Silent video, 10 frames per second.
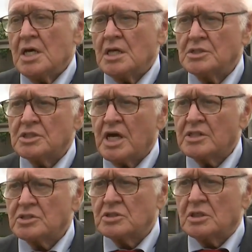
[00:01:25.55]
He's
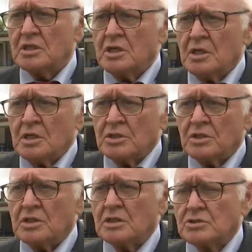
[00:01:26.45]
asked uh,
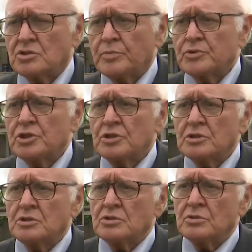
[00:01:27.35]
the uh,
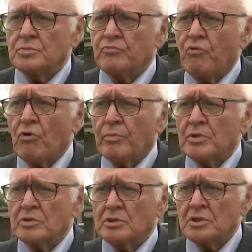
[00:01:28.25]
superintendent to form
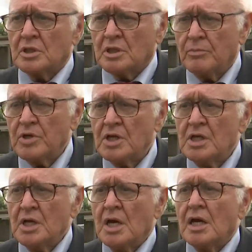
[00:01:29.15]
a, a,
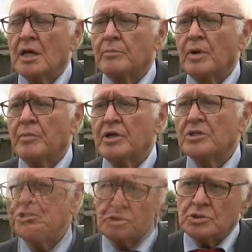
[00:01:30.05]
committee and
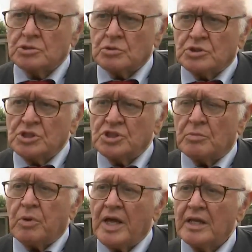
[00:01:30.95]
begin a st
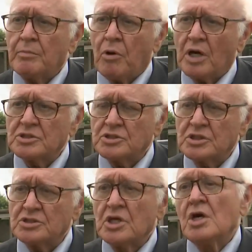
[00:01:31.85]
strategic planning
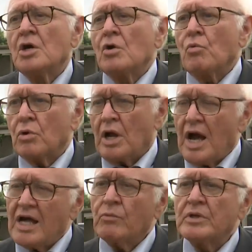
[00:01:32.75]
process where
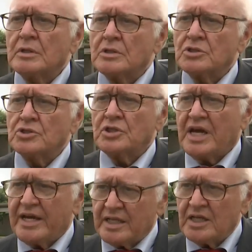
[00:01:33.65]
how do we continue
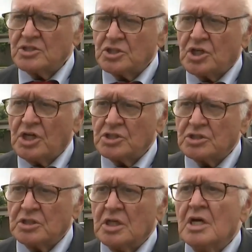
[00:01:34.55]
Catholic
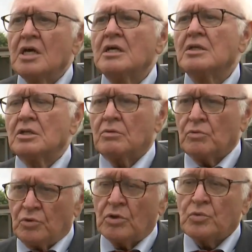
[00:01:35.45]
education in the
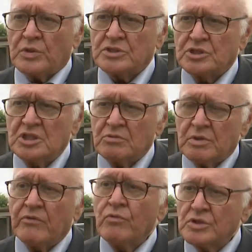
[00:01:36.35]
Northwest
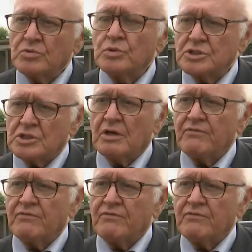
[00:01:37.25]
Deanery of which Wichita